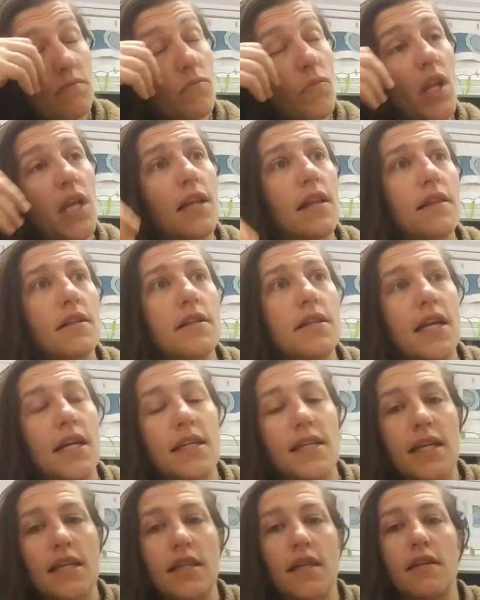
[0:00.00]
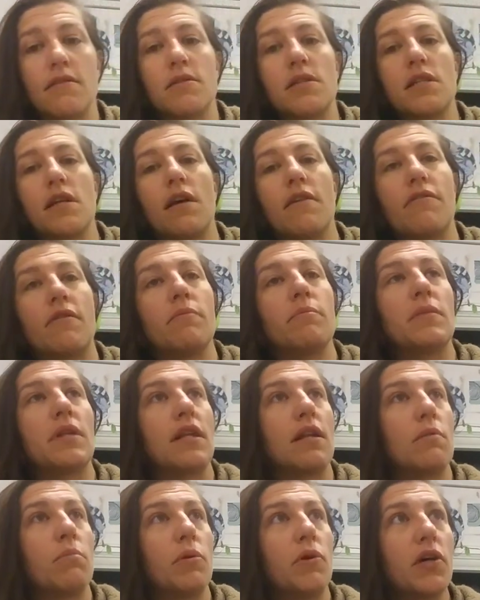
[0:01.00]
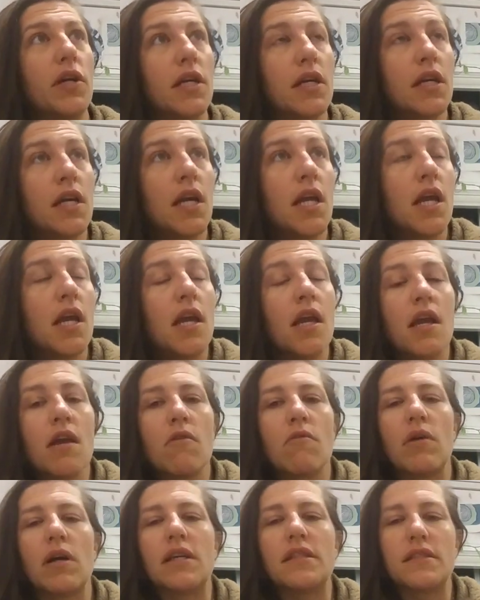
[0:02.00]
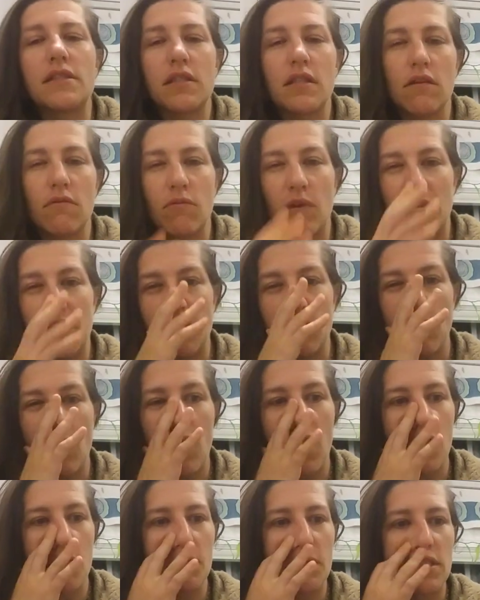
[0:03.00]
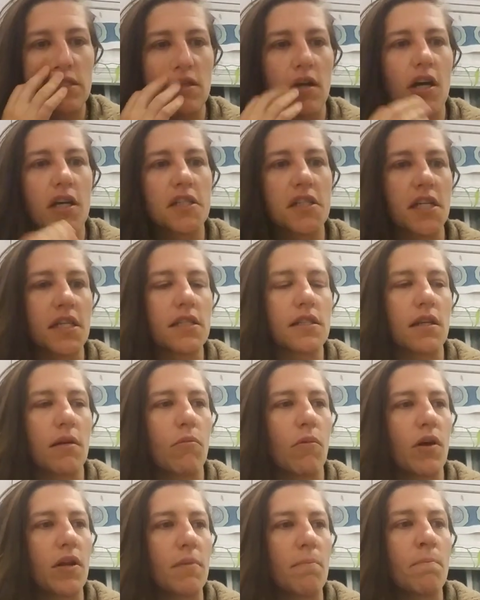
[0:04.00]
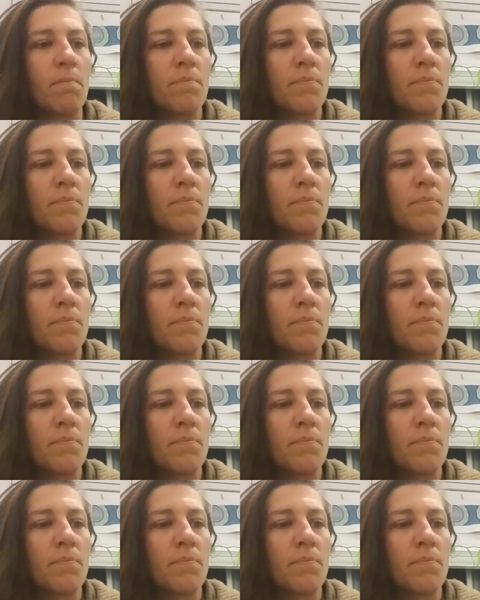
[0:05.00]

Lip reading: Another technique that I was taught from the little book was to, when you are massaging someone,